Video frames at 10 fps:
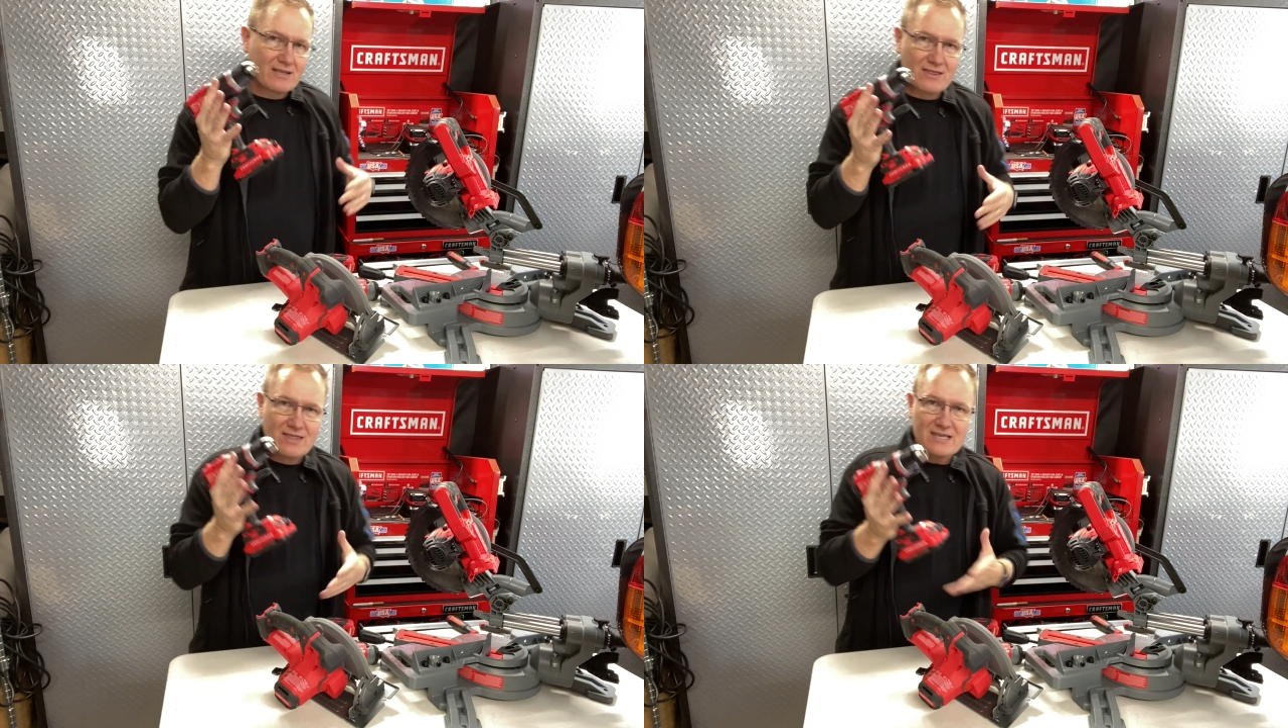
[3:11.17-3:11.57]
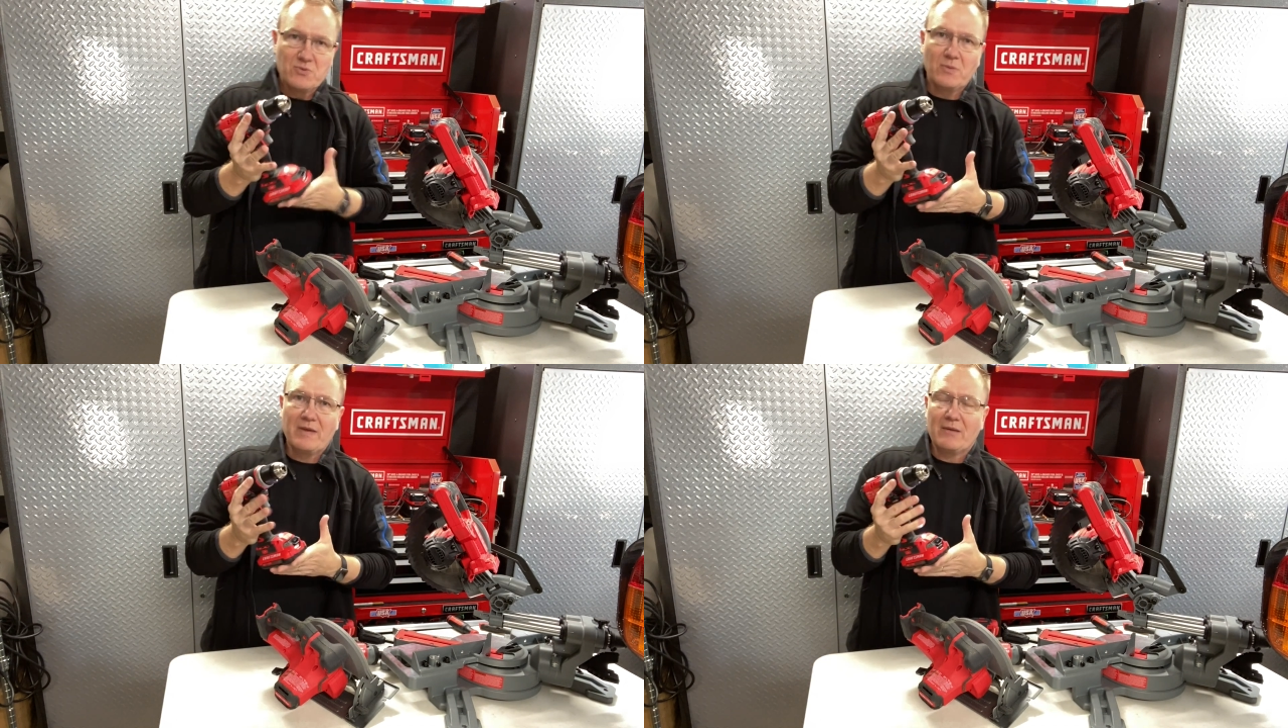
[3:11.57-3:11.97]

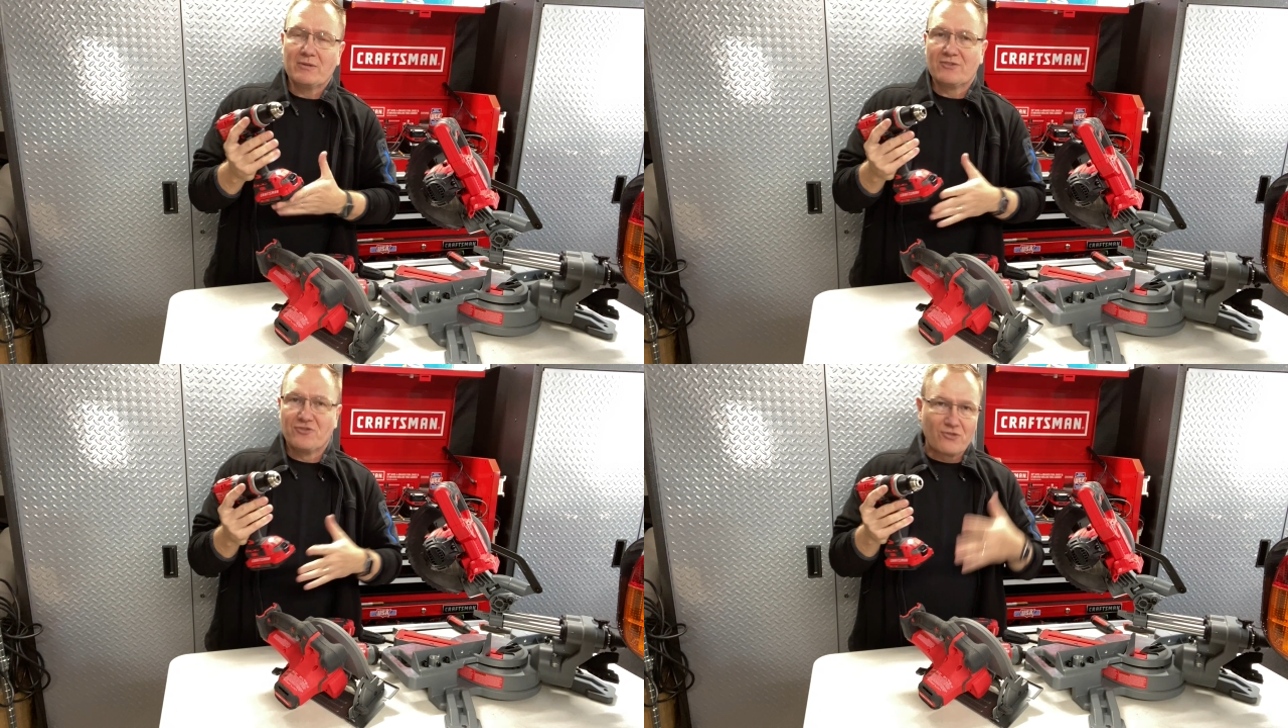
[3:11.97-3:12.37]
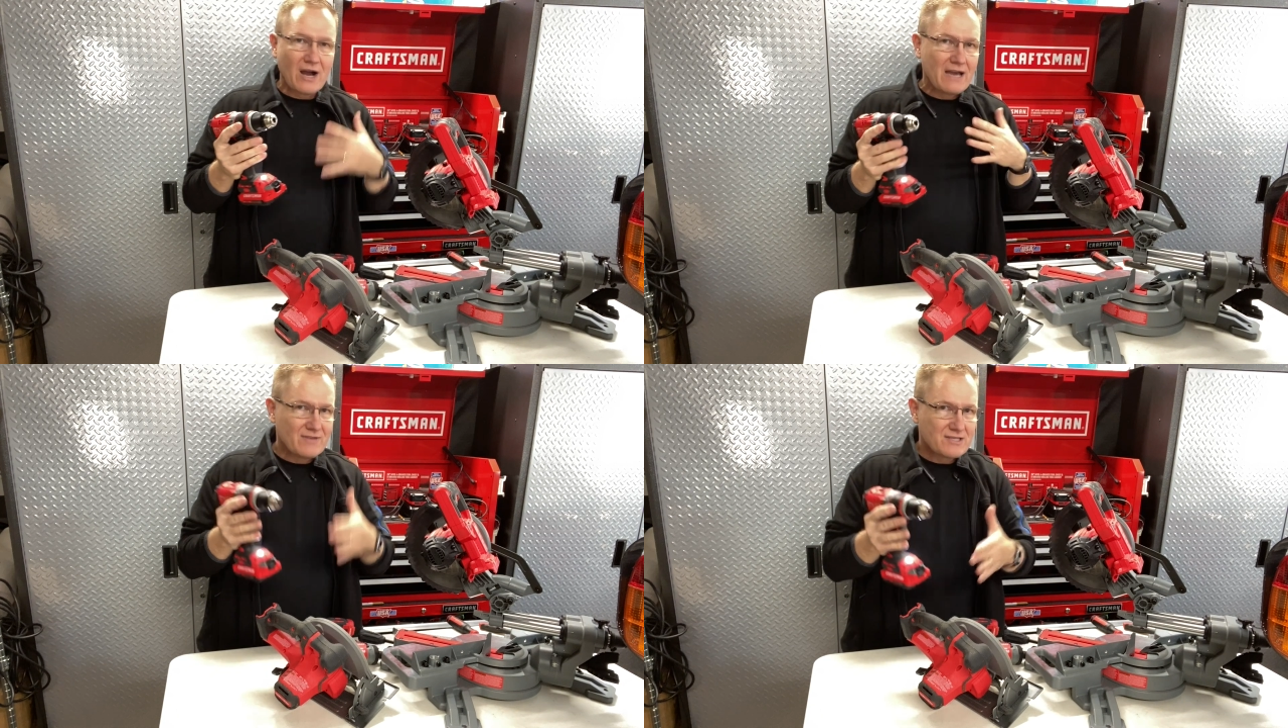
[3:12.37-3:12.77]
This will be able to
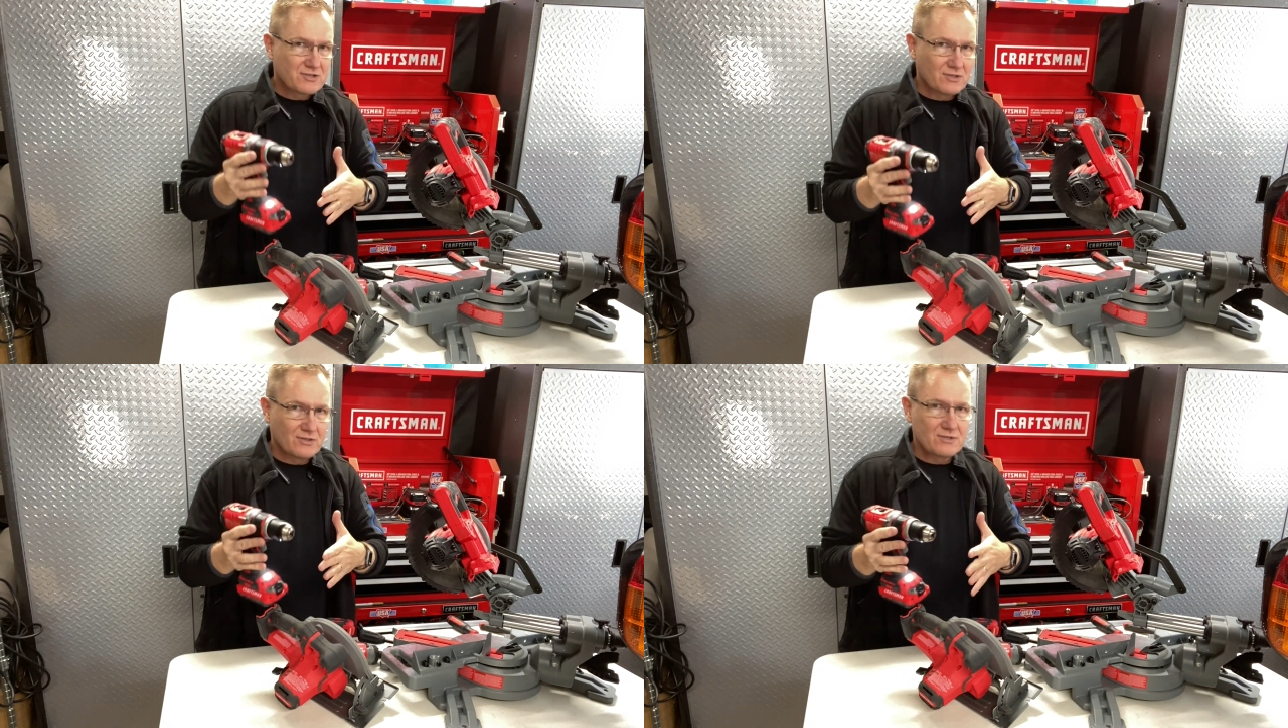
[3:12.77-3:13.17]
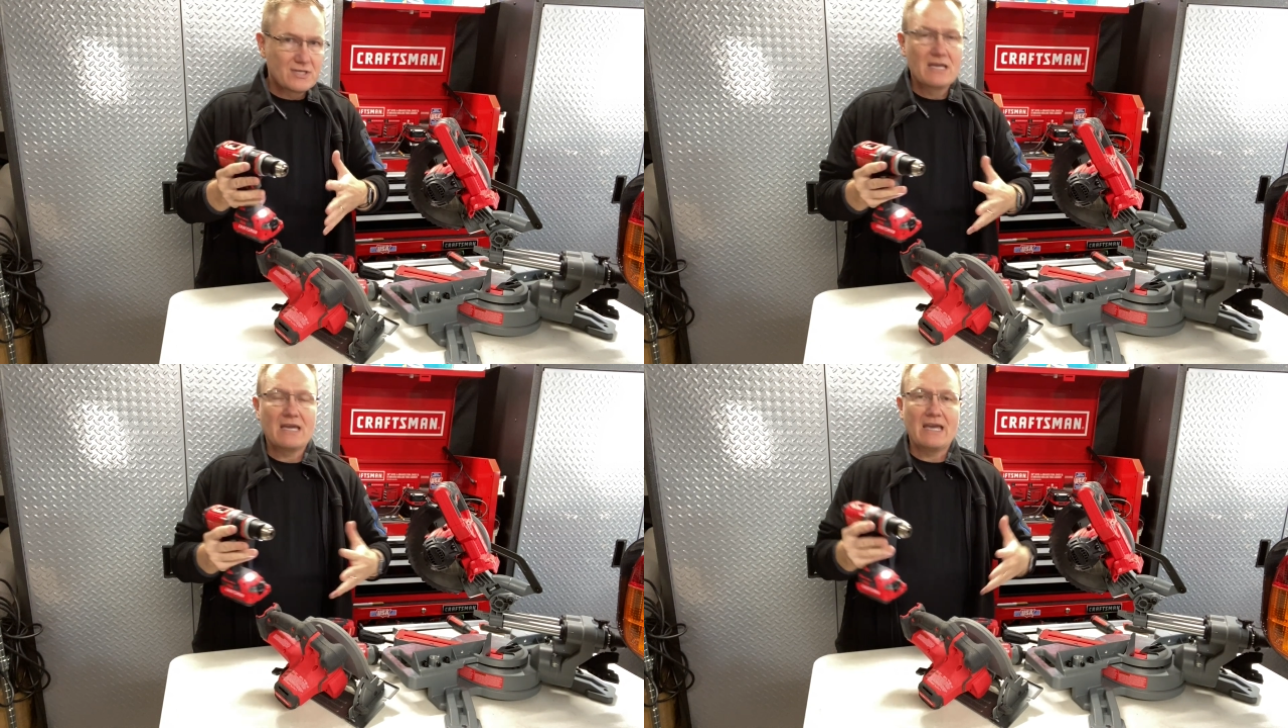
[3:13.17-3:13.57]
drive in screws.